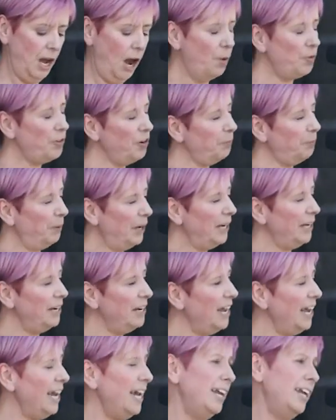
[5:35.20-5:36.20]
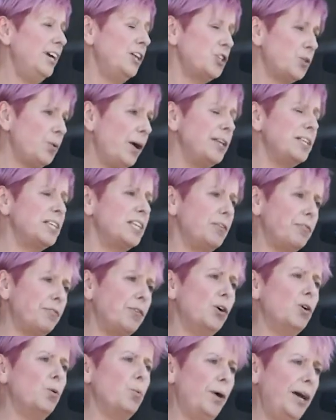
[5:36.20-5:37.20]
I would have been nearly
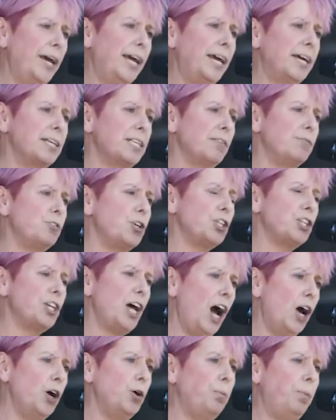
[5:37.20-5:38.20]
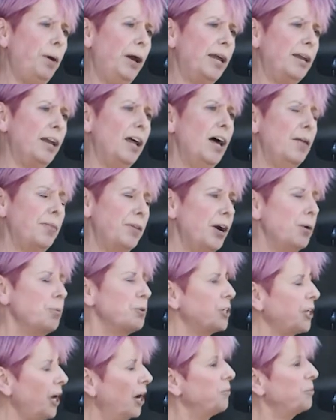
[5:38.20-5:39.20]
24 weeks of just hoping that I
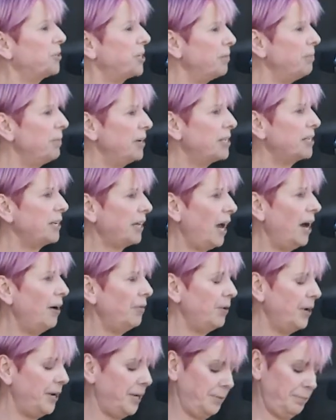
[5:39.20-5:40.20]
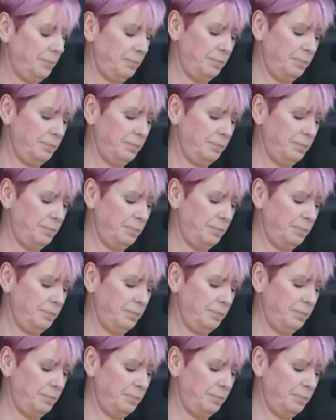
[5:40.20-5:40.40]
was going to miscarry.